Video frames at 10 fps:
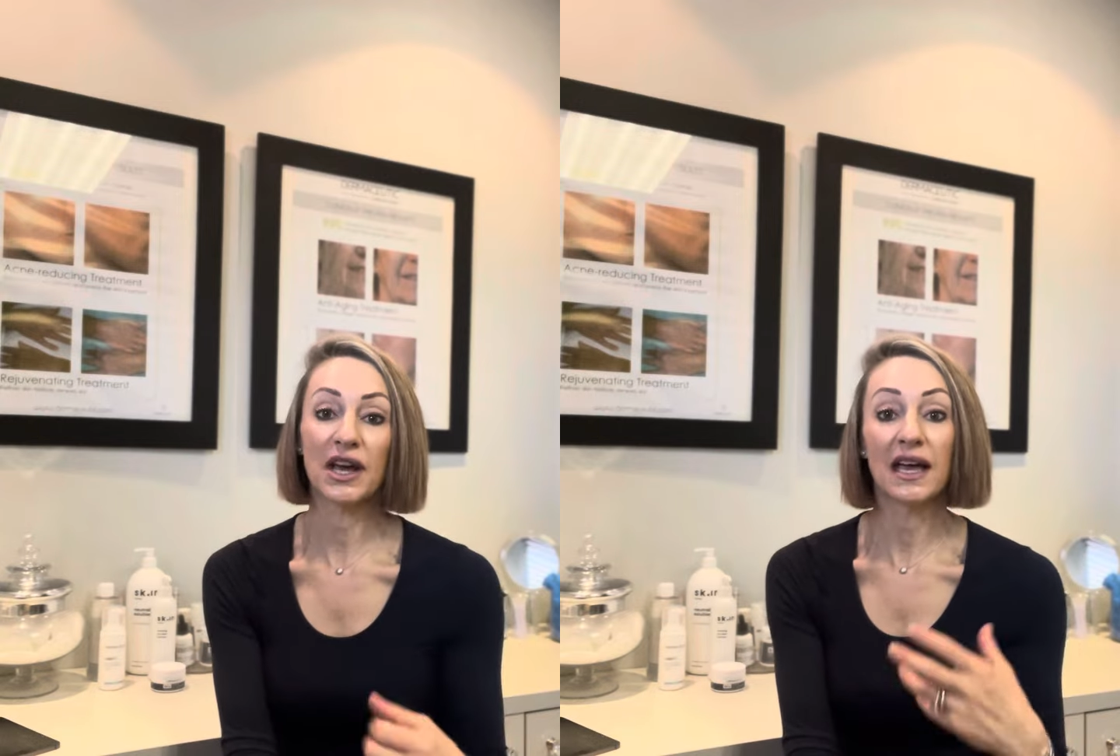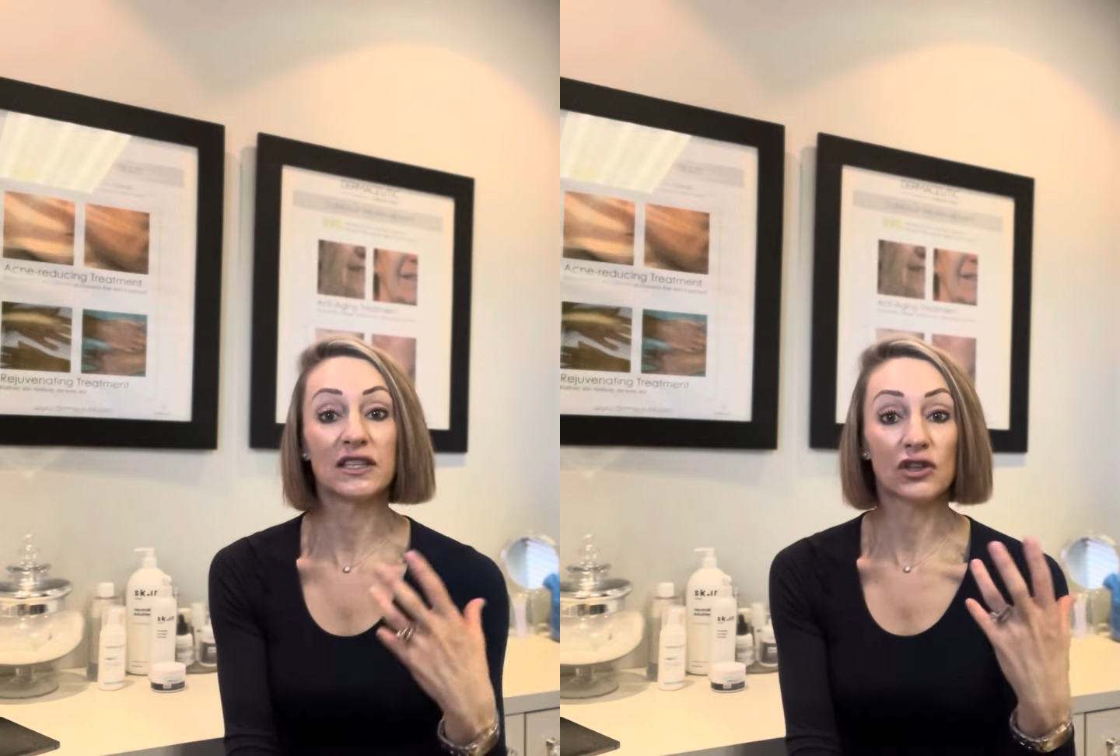
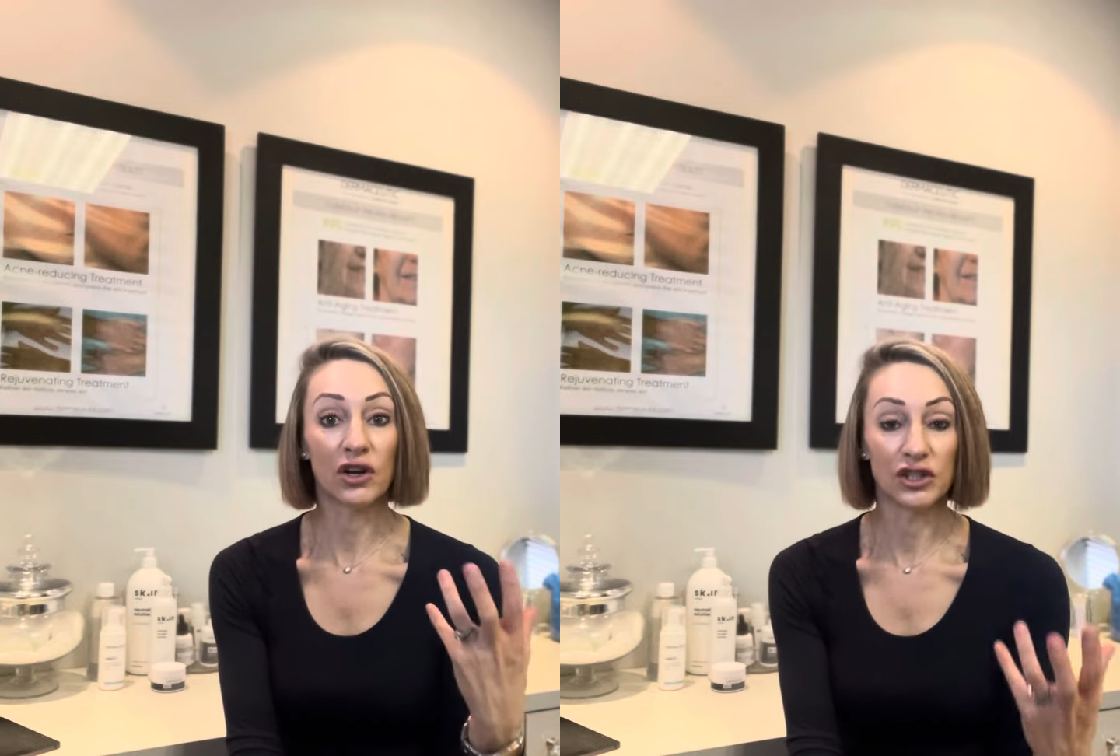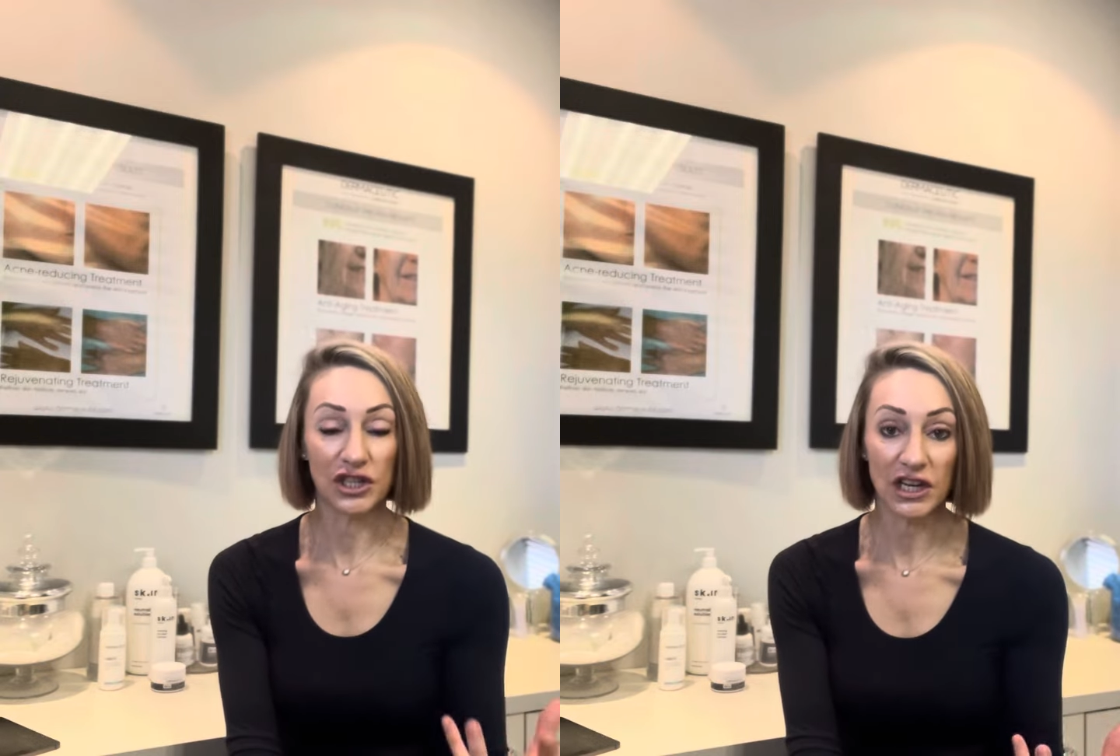as
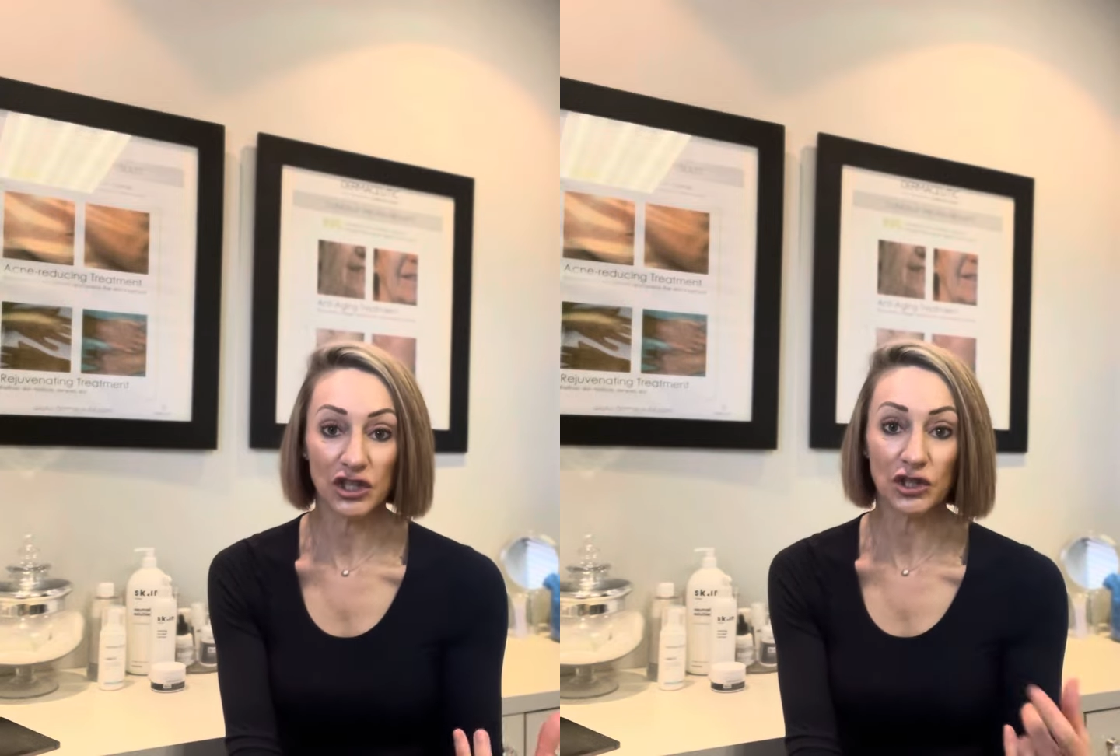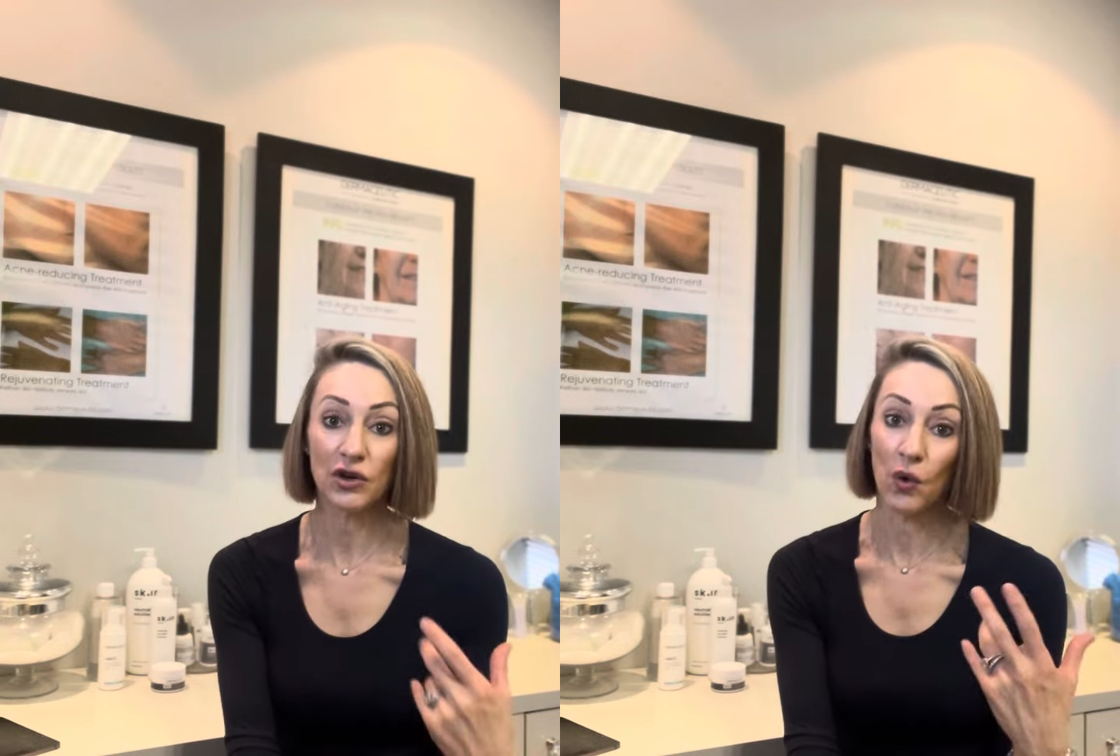
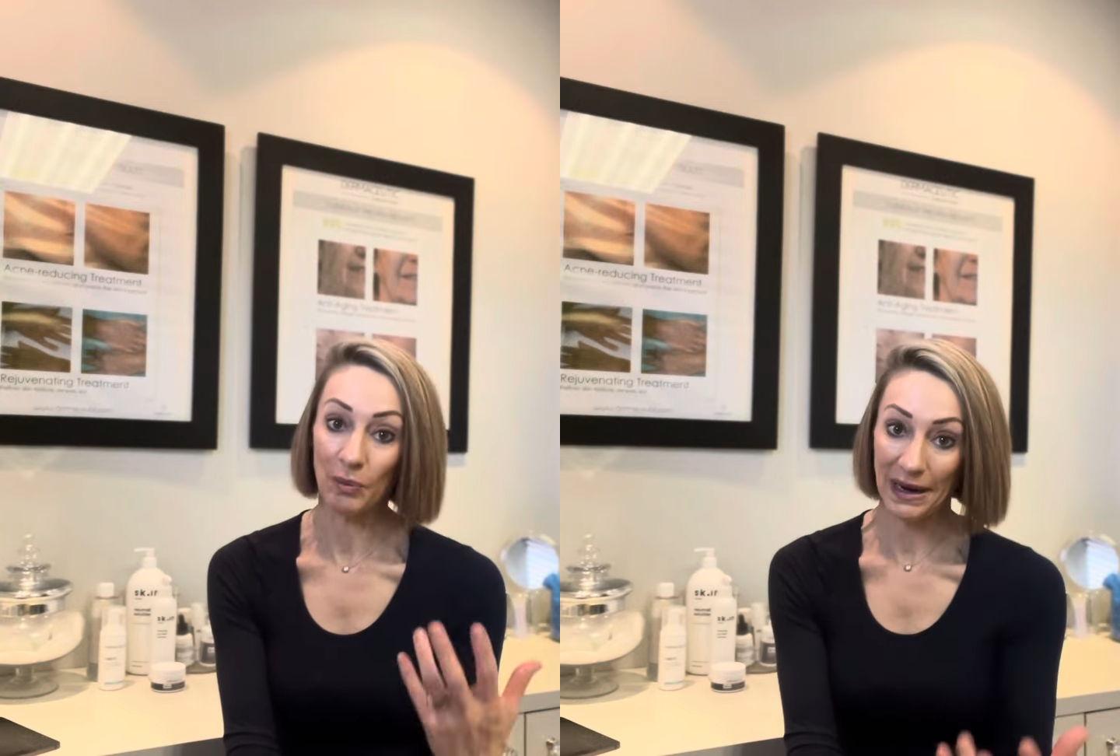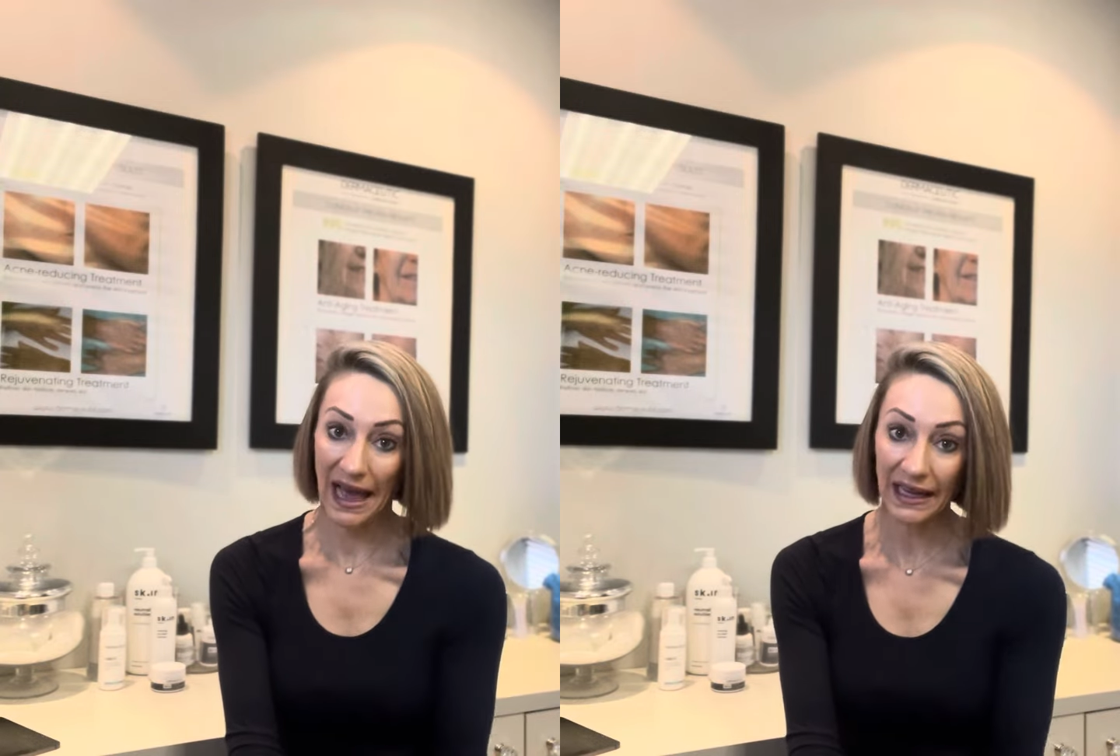congestion
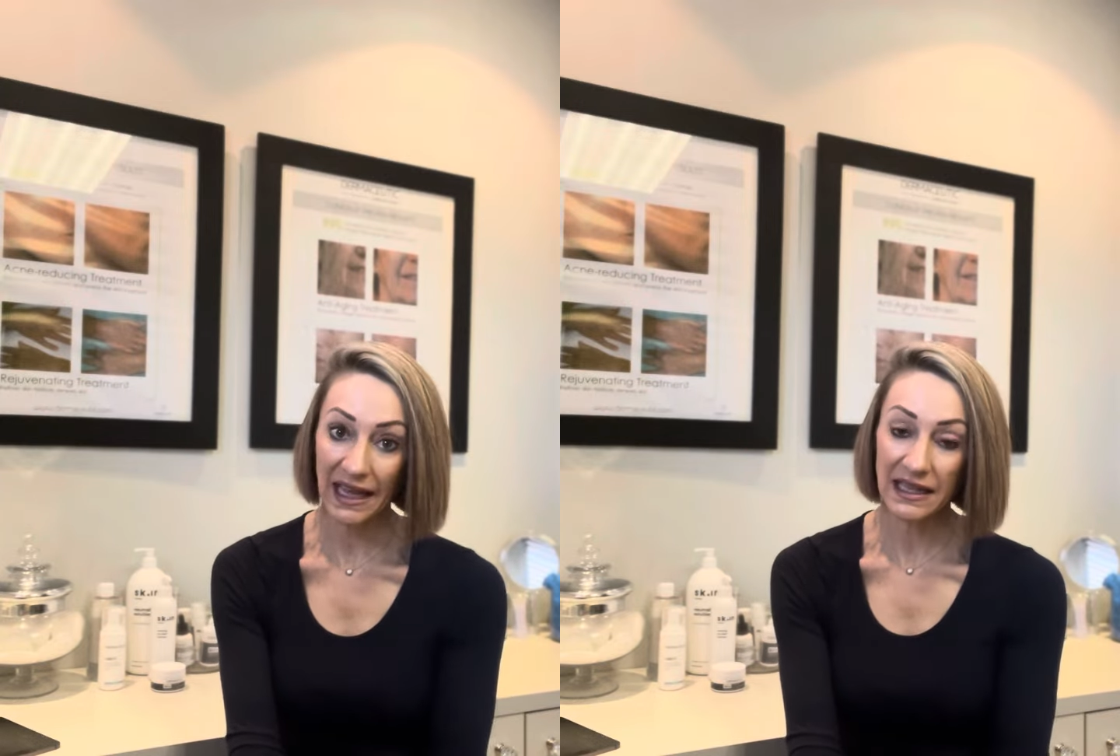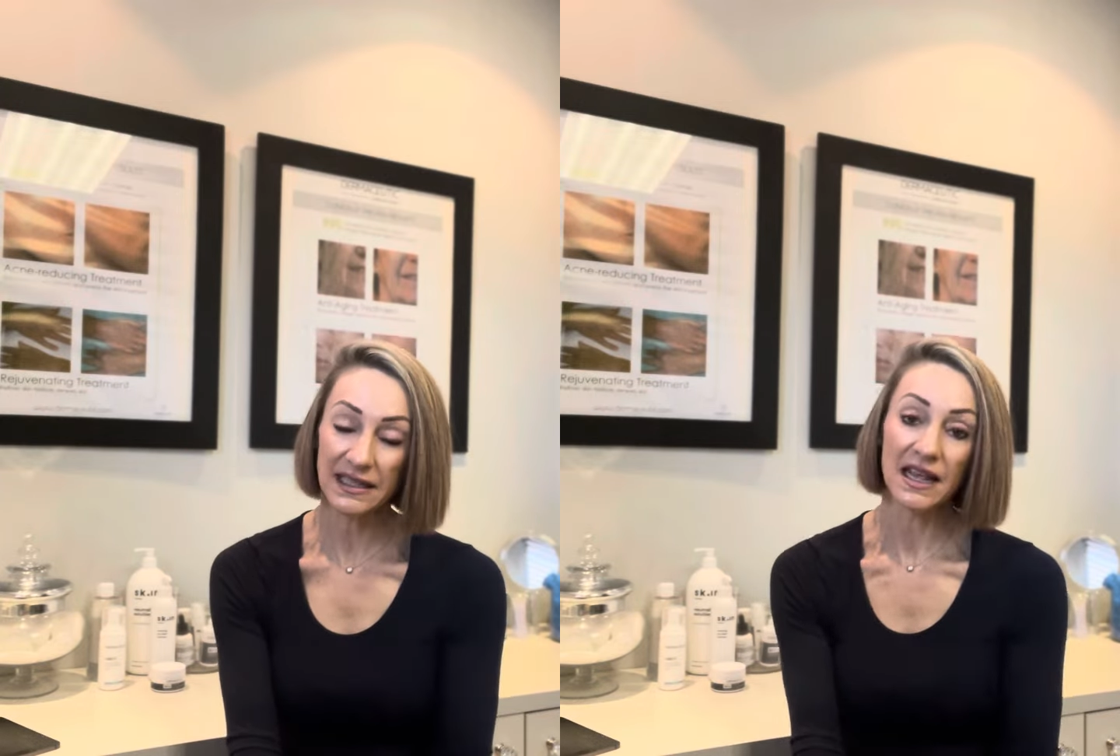or
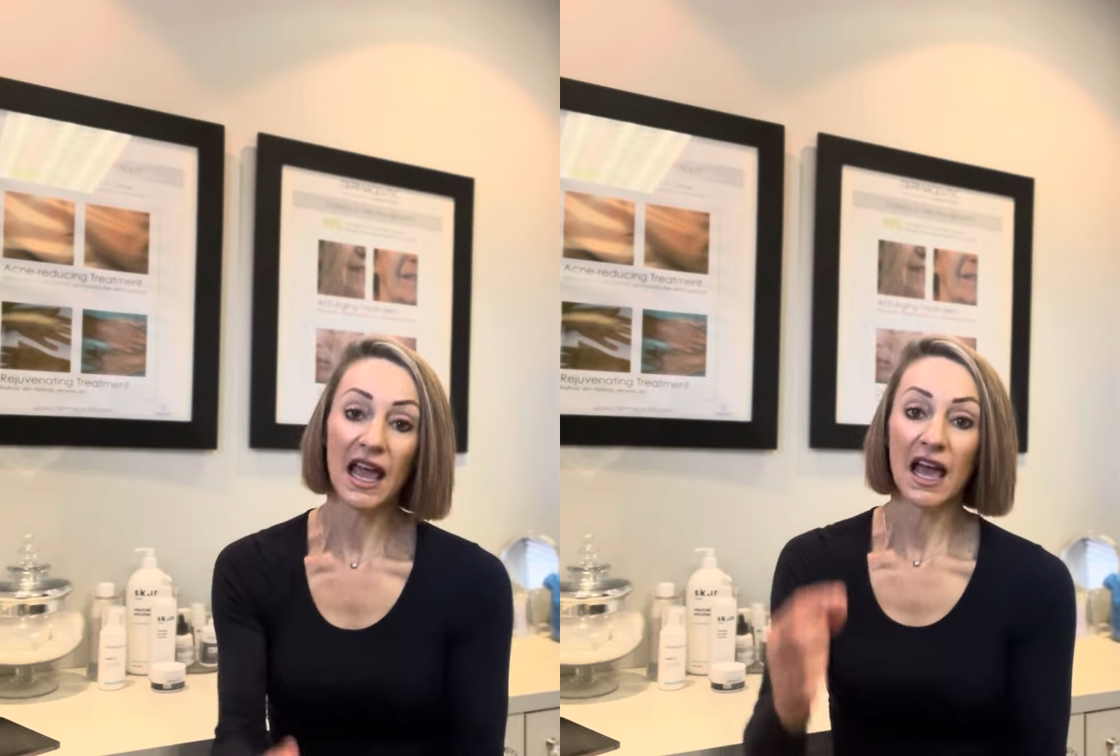blackheads.